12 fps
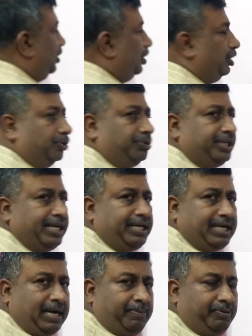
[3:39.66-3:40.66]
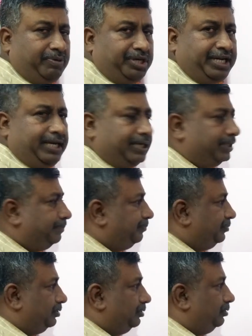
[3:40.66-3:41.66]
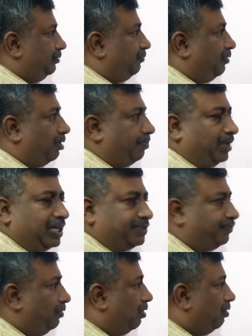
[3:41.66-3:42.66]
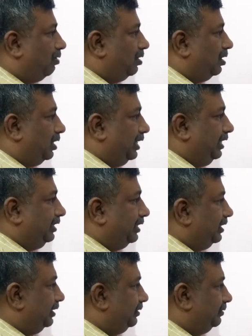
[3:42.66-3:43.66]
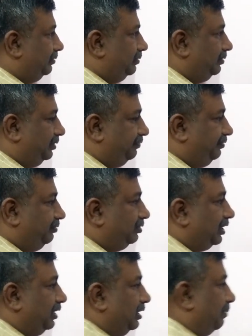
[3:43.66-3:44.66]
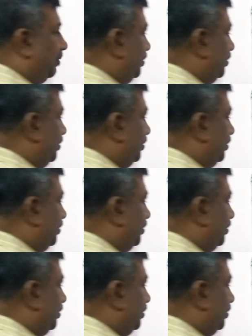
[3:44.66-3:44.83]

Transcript: nutrient availability for mass flow and uh, diffusion. Number